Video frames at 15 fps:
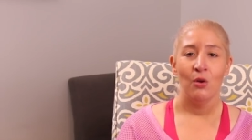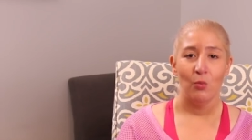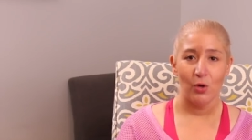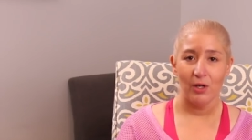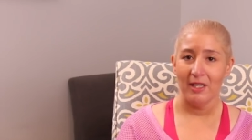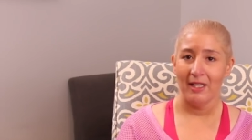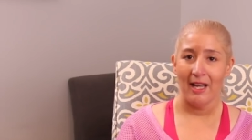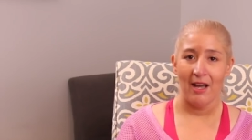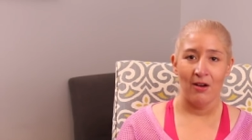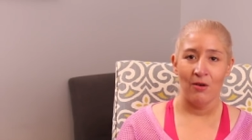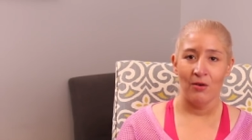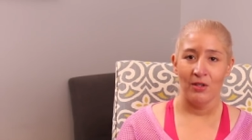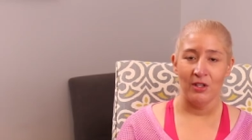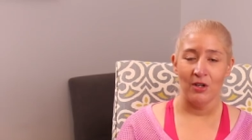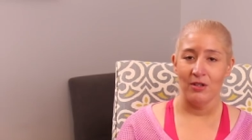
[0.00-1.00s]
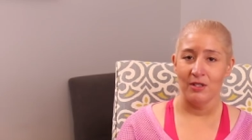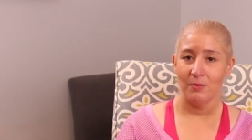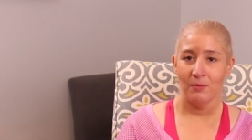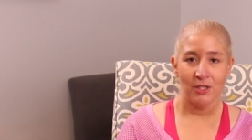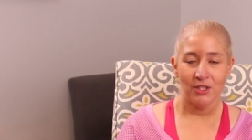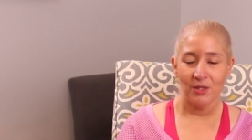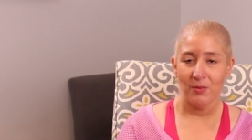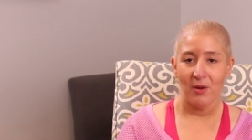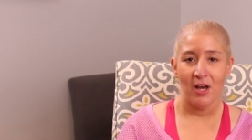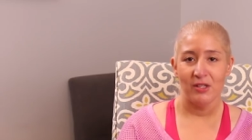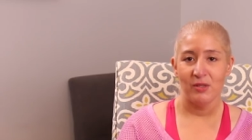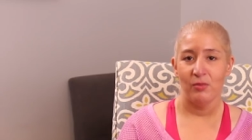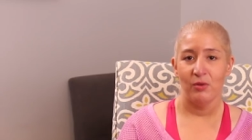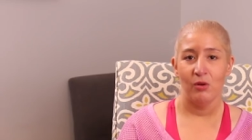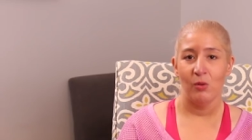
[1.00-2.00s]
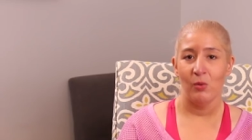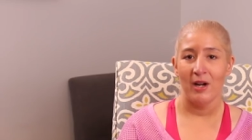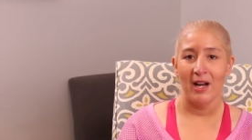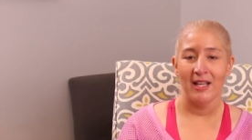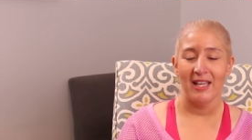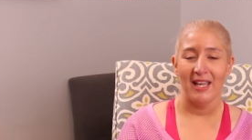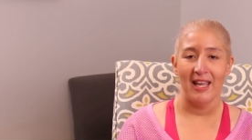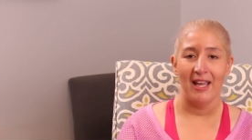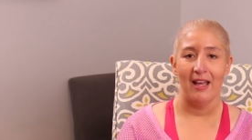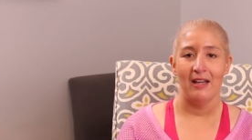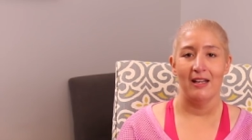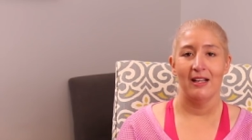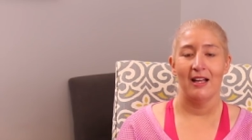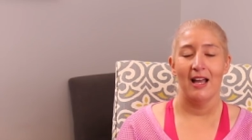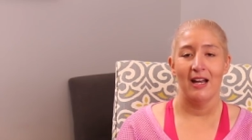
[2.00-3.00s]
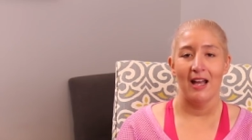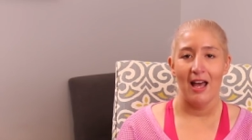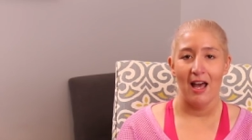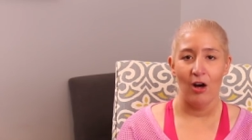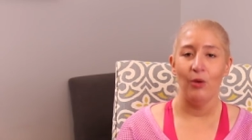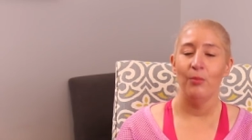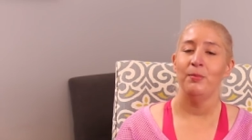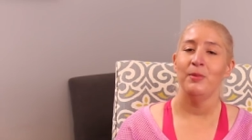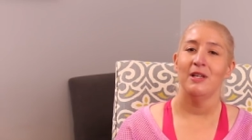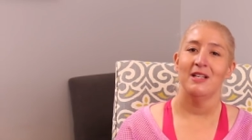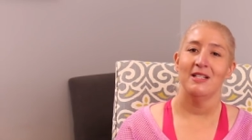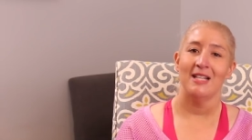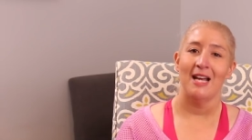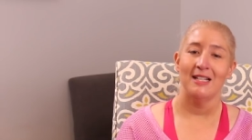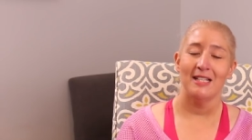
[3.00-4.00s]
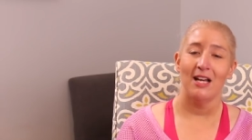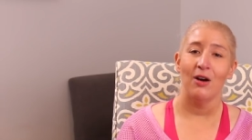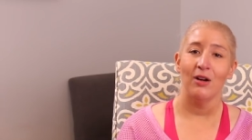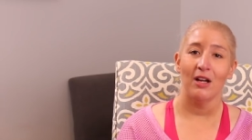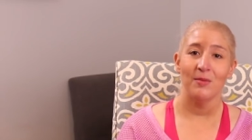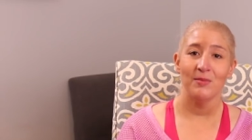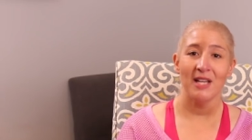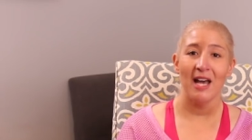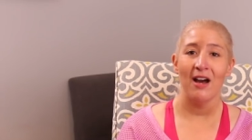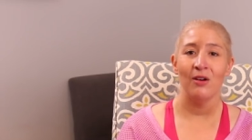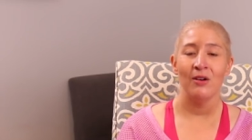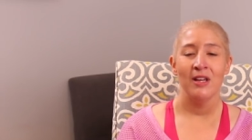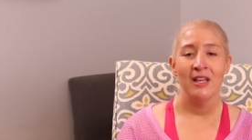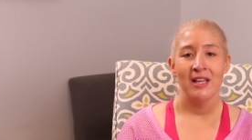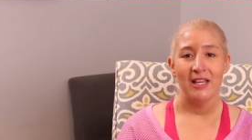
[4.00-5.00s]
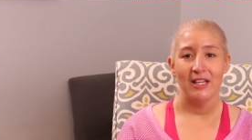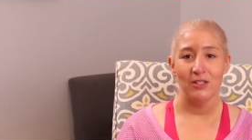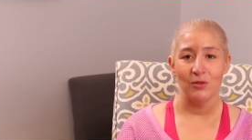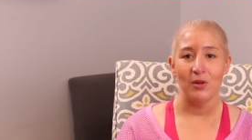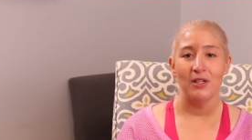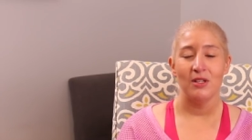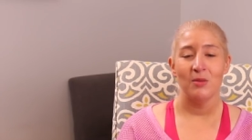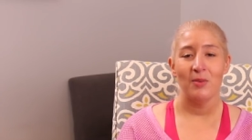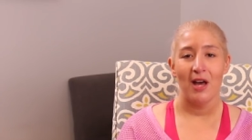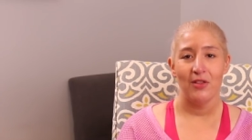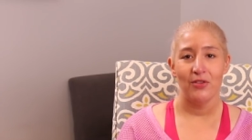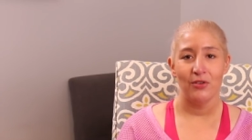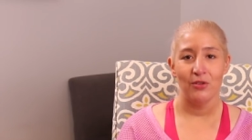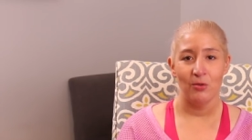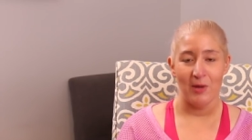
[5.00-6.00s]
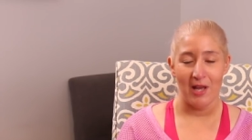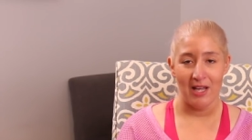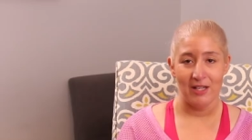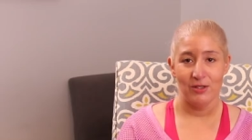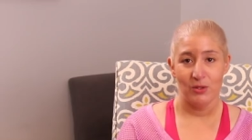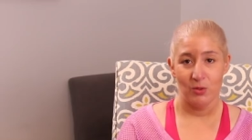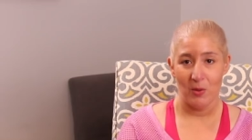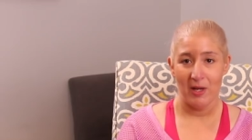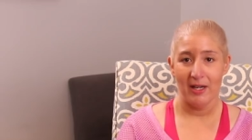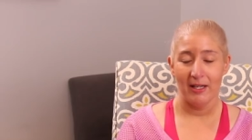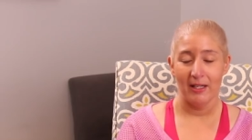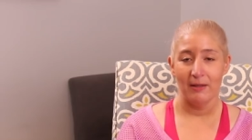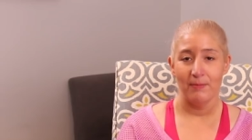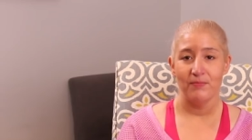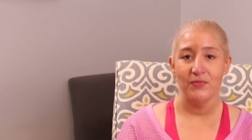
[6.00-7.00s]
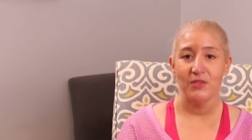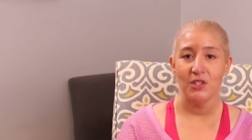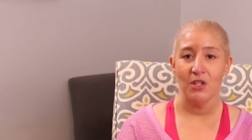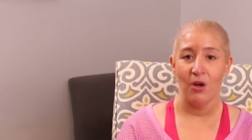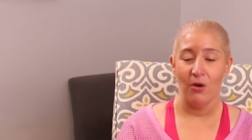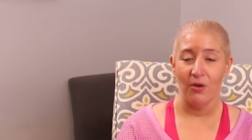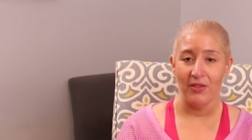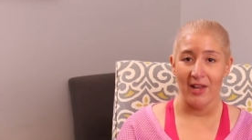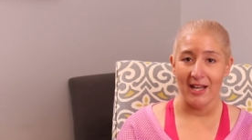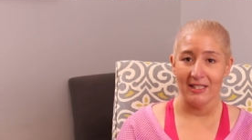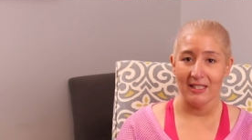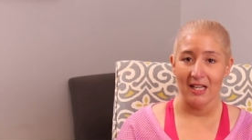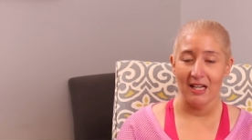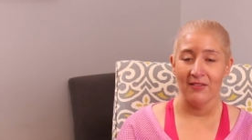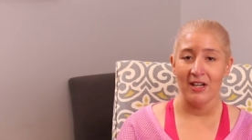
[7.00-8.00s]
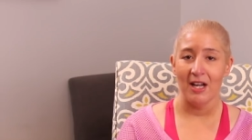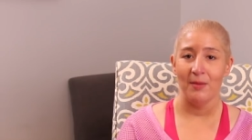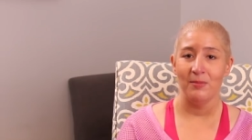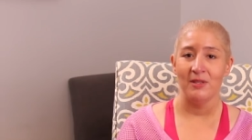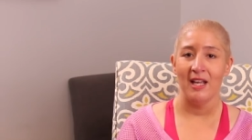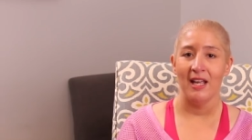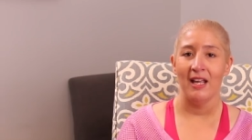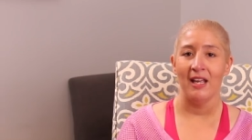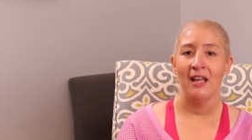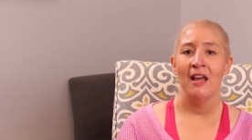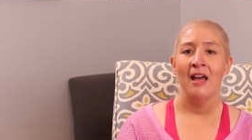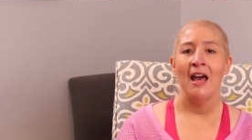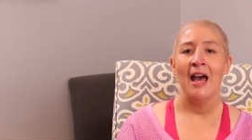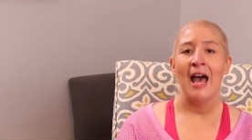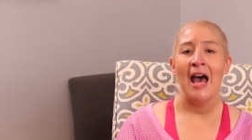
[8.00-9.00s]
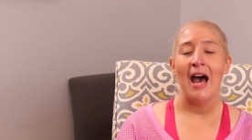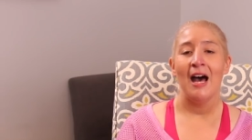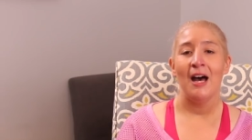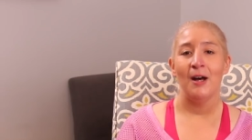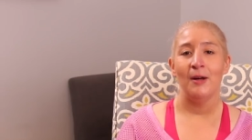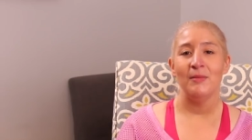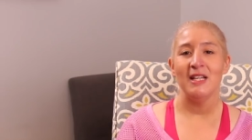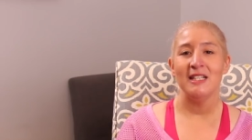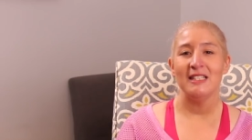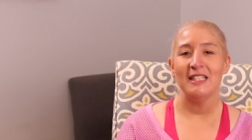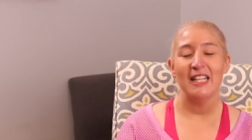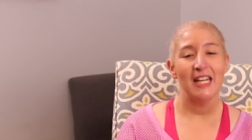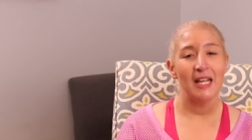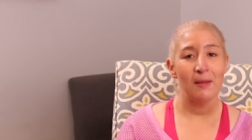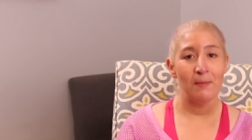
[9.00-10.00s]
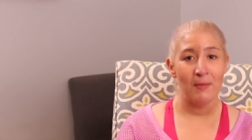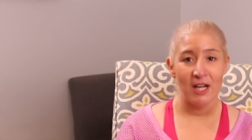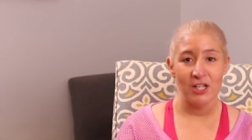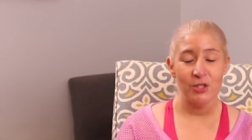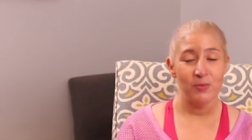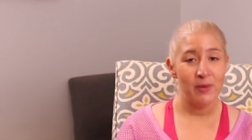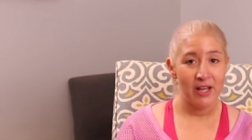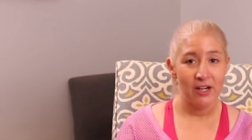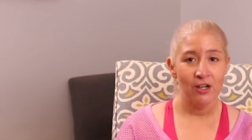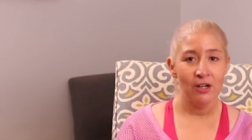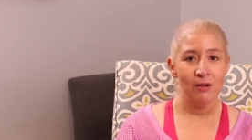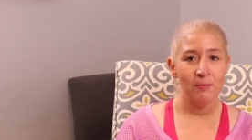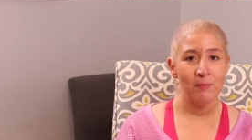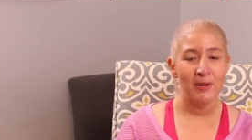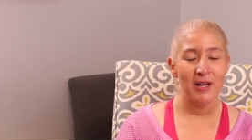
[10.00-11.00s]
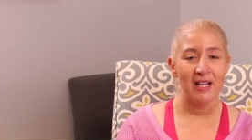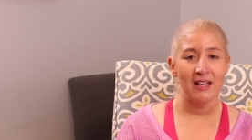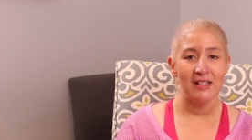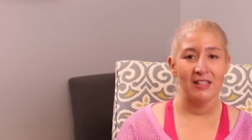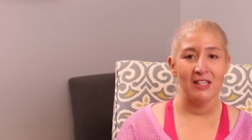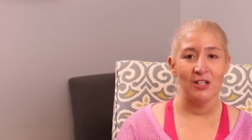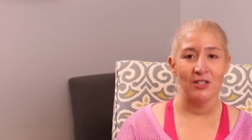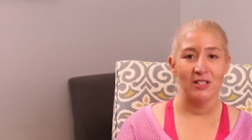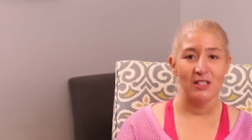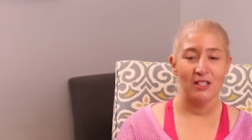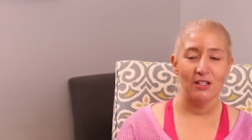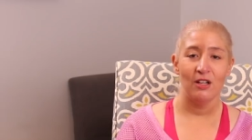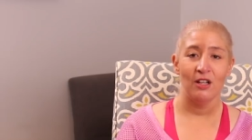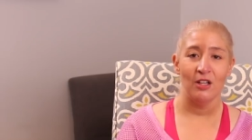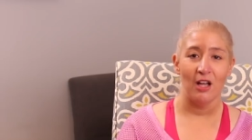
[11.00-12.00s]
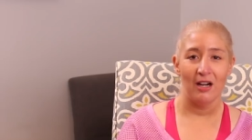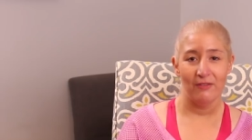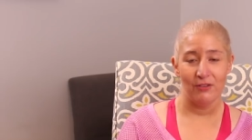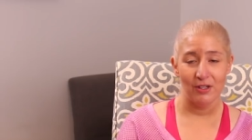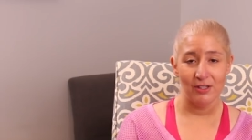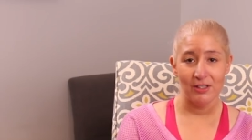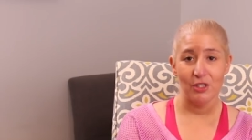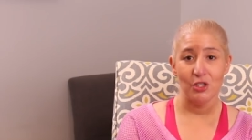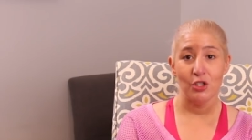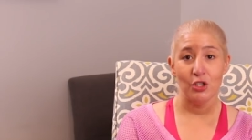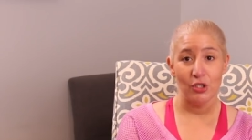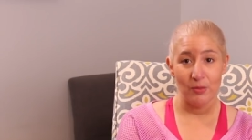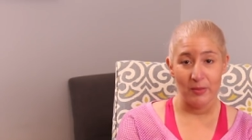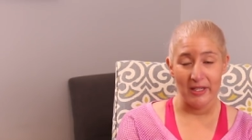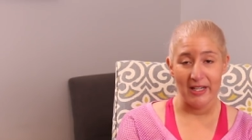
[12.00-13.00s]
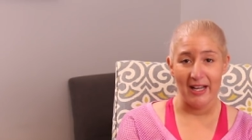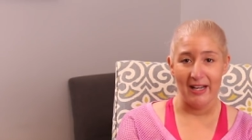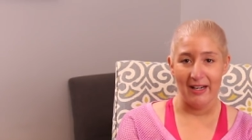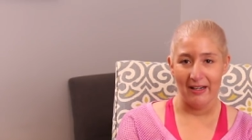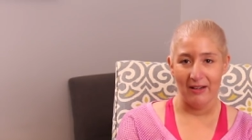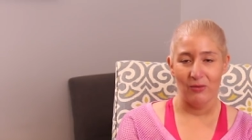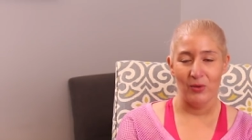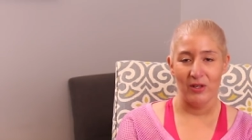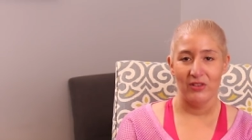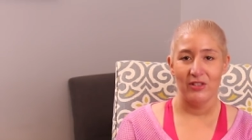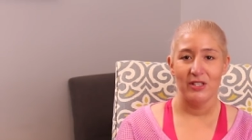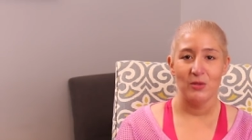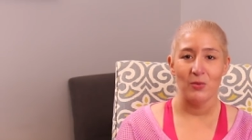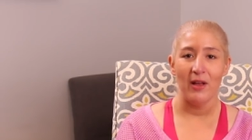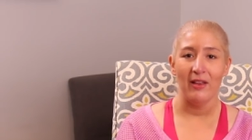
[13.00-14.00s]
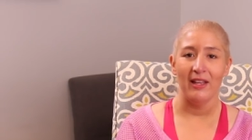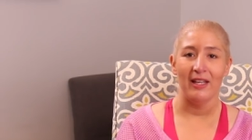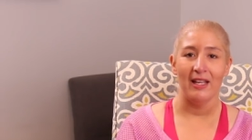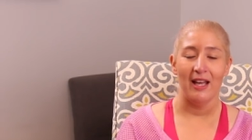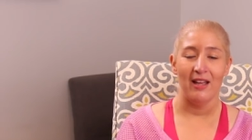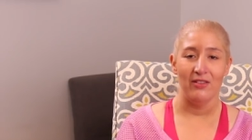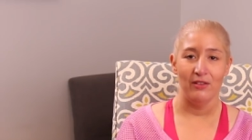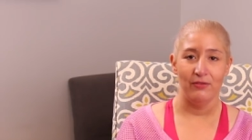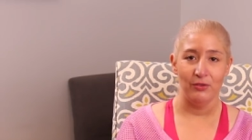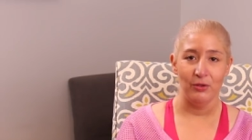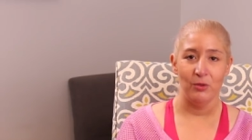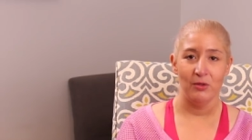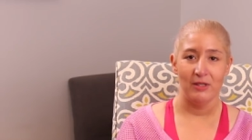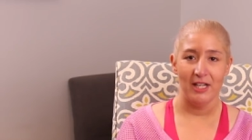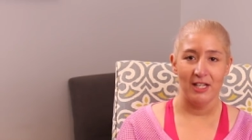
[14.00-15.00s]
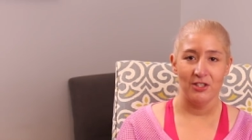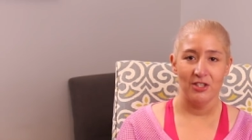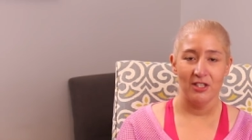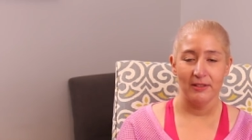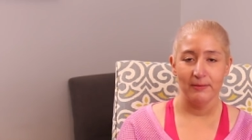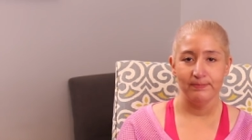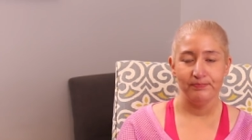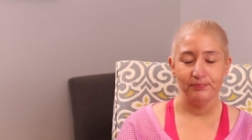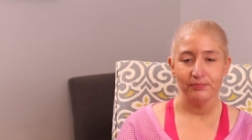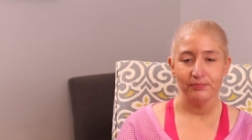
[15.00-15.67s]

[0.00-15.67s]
working out, you know, as much as possible or what I can to kind of help because that's how it comes out is going to the bathroom and sweating. So that's kind of an update. Um, it's getting much better, but there's still a lot of work to be done with the swelling and the fluid retention.